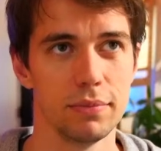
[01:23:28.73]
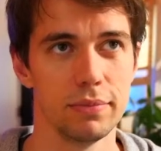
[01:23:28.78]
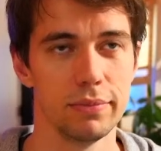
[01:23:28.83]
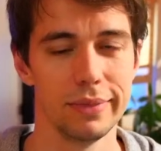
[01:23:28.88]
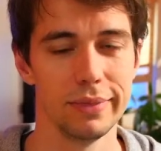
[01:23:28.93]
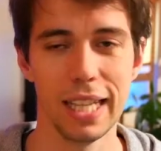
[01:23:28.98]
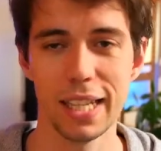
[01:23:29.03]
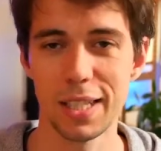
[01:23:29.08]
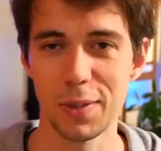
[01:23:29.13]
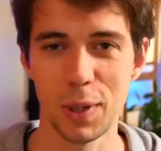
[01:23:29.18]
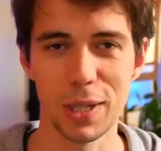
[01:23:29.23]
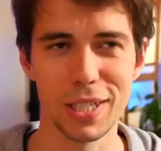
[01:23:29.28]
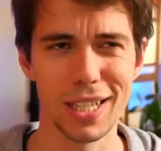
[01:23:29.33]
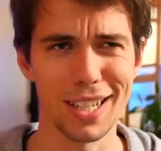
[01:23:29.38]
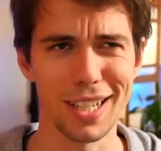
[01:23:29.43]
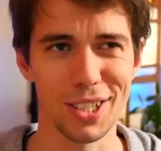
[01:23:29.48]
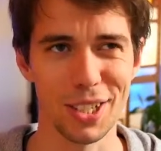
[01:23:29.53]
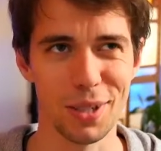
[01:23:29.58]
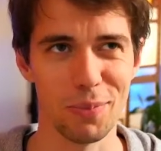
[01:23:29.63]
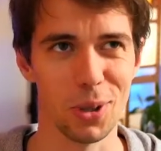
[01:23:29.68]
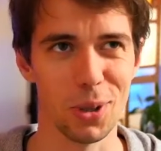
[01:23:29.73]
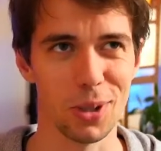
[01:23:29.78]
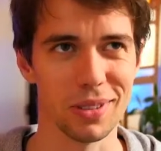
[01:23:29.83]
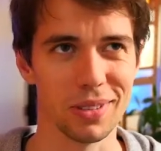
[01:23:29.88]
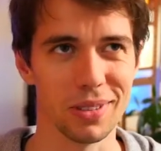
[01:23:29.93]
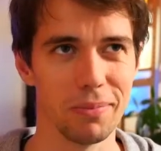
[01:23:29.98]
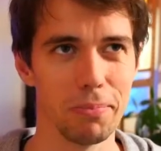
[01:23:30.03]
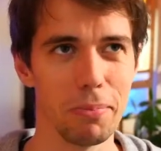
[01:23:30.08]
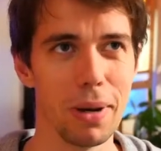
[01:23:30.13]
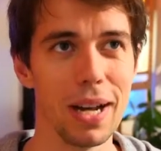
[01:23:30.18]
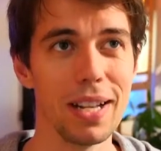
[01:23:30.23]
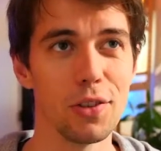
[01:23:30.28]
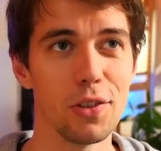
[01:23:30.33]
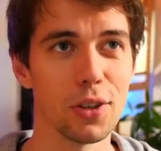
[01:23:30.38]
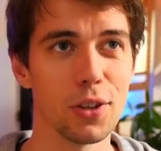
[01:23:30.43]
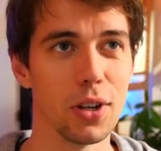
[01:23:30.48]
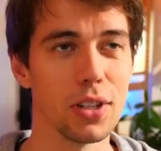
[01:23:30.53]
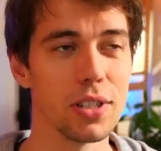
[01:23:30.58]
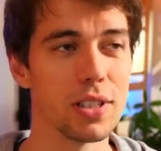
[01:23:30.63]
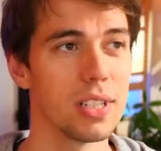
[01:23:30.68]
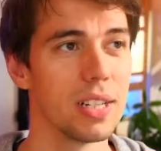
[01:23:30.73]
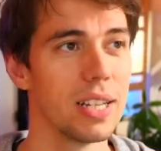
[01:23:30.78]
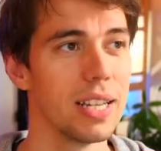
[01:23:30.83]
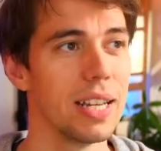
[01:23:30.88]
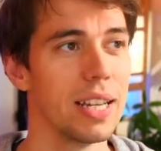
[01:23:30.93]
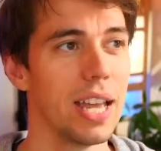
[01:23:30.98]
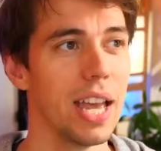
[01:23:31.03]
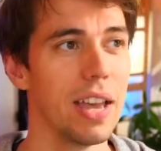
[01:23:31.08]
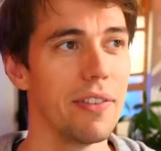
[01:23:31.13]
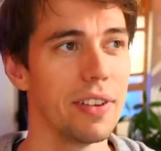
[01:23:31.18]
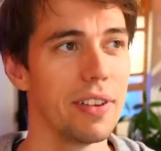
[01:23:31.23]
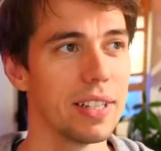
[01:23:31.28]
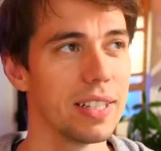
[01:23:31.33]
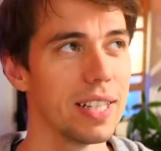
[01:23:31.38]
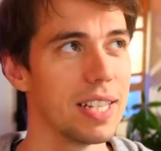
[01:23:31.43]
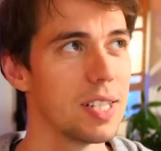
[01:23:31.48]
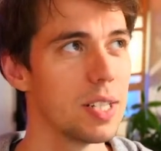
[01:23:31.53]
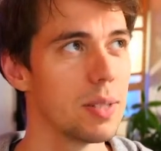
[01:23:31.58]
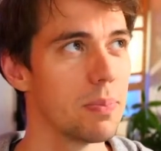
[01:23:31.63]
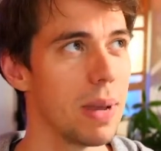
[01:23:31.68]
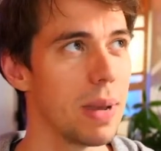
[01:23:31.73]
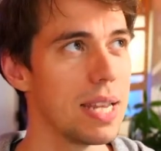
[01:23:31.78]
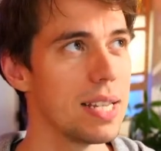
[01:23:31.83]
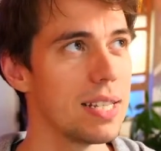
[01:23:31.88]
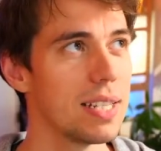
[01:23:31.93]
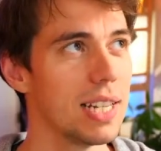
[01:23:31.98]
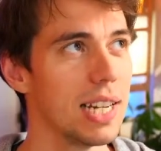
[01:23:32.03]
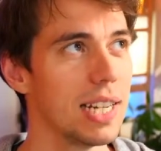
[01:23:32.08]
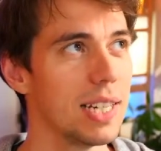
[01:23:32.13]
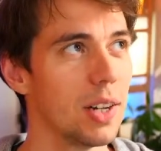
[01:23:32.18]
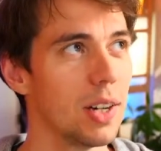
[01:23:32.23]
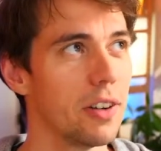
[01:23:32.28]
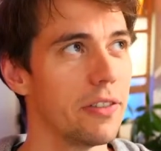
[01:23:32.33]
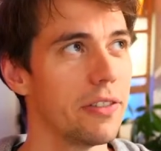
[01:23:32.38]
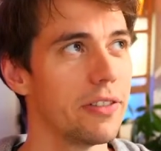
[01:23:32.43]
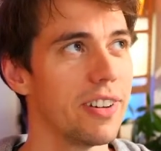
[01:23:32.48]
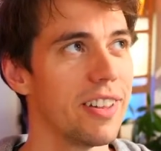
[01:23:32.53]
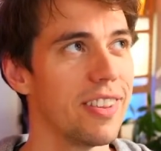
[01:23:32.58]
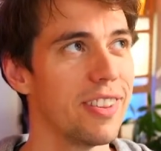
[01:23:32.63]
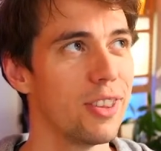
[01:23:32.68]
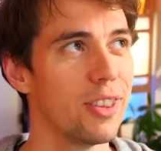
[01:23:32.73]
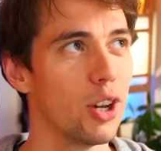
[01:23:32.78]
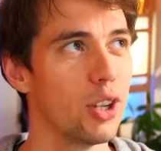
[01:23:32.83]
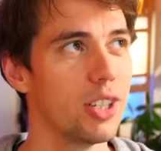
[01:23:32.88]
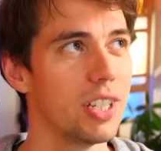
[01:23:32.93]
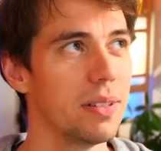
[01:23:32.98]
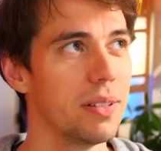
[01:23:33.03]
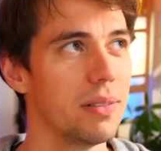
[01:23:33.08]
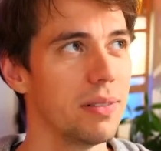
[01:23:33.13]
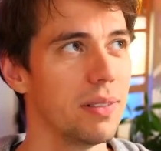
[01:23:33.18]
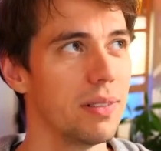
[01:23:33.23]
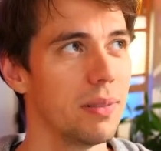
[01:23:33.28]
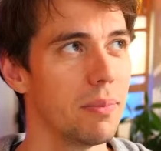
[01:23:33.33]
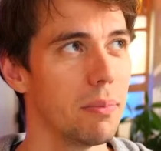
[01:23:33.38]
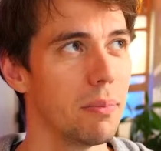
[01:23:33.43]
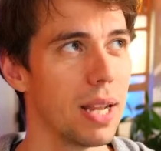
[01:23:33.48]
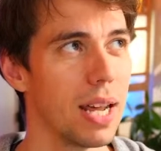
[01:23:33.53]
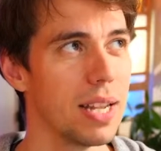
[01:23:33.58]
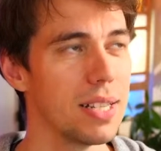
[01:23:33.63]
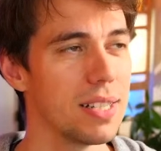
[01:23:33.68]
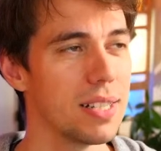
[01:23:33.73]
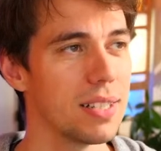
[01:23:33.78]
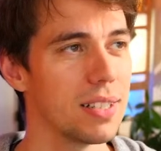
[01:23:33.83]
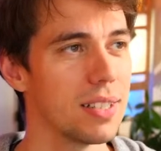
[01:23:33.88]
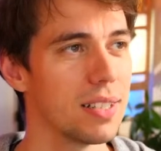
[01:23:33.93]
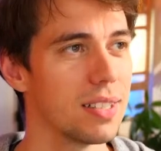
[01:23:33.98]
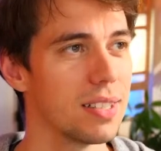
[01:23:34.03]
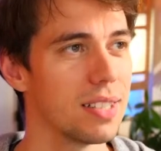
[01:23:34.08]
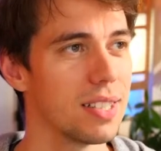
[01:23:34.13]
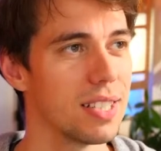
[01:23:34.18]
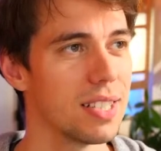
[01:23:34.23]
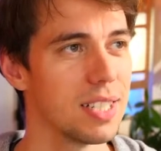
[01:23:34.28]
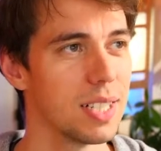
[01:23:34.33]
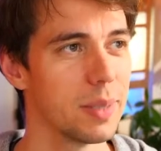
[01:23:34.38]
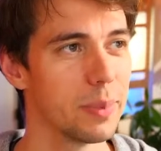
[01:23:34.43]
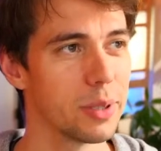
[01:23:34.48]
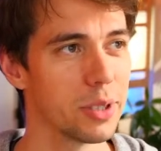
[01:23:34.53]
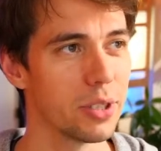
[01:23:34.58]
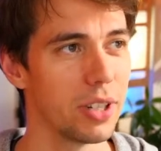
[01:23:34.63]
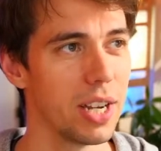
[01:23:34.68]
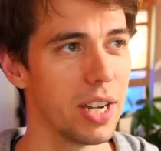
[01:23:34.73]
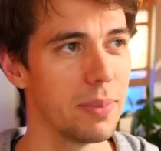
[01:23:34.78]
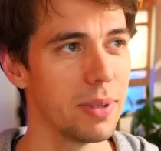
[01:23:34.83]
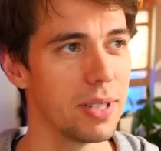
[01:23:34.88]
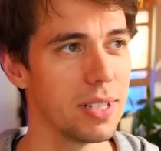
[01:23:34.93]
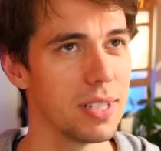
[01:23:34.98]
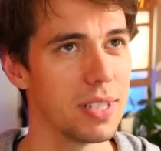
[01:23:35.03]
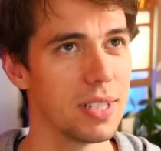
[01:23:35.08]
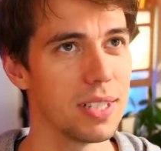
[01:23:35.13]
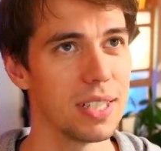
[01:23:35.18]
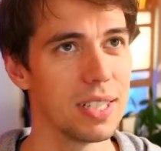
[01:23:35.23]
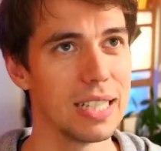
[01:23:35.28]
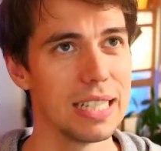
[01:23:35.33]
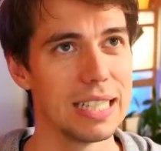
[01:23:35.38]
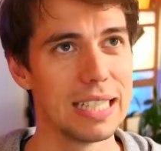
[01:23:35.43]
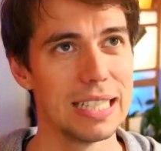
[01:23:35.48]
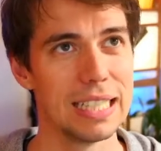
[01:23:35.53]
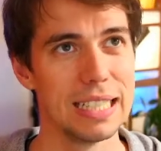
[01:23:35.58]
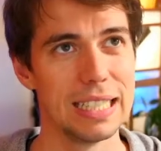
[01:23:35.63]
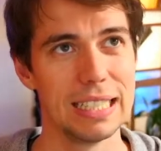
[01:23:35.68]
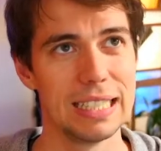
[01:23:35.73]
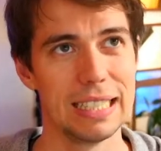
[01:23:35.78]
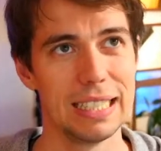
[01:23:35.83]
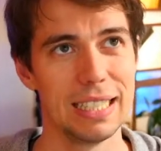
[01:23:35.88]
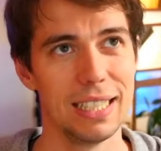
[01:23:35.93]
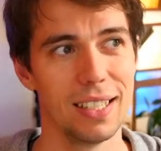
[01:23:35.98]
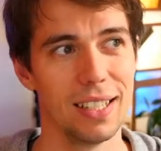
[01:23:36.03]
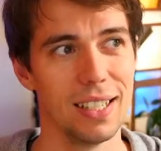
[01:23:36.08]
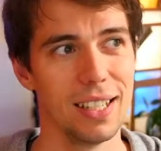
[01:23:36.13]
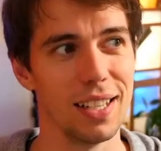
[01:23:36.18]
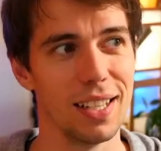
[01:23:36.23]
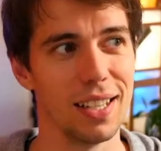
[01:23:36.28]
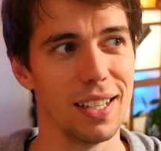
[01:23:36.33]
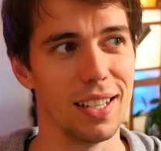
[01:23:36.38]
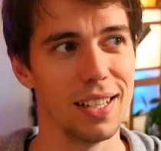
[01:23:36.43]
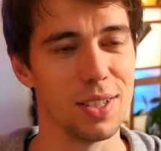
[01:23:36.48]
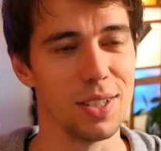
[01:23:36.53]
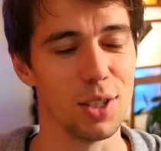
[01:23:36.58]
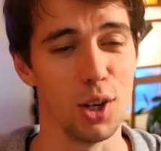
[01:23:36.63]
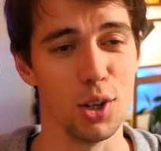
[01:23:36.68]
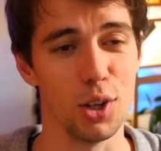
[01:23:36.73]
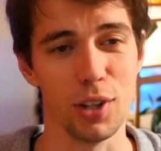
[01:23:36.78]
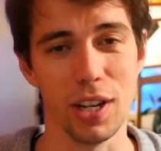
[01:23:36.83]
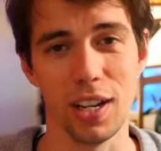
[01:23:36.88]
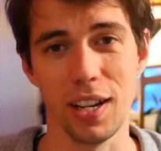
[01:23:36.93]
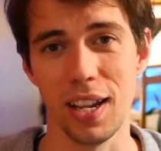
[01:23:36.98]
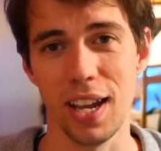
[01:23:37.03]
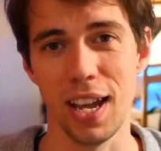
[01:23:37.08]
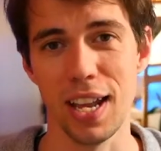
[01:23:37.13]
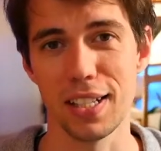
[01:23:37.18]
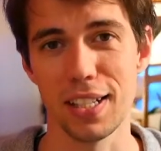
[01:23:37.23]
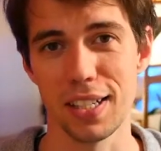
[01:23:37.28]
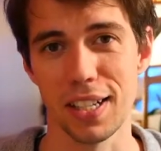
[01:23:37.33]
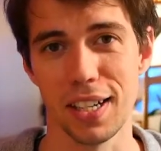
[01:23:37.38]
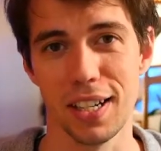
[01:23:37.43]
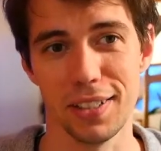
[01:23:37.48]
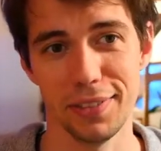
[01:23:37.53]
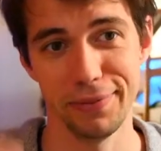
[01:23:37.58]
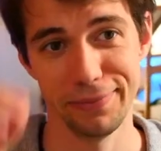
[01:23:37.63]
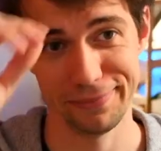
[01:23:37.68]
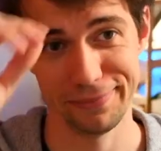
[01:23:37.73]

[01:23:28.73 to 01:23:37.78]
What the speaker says: That's what's actually important. But of course, having this baseline of 13 plus subscribers is already a head start.